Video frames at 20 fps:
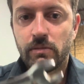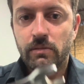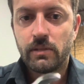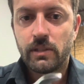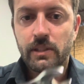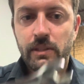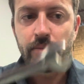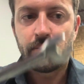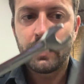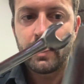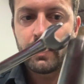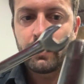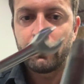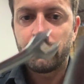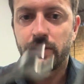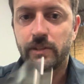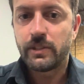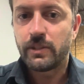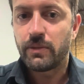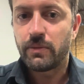Doesn't matter if
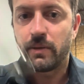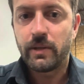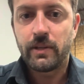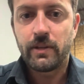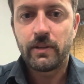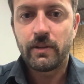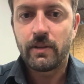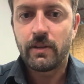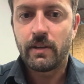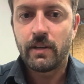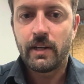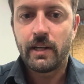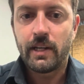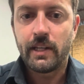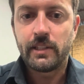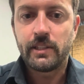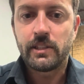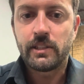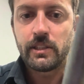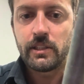it's threaded or not.
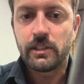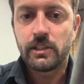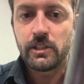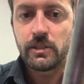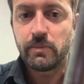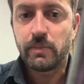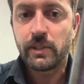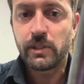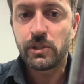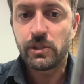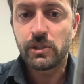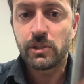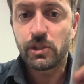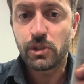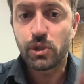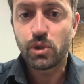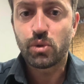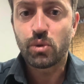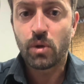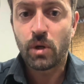I just make sure it's
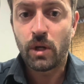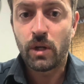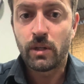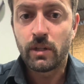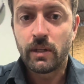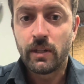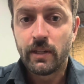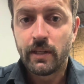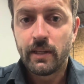strong.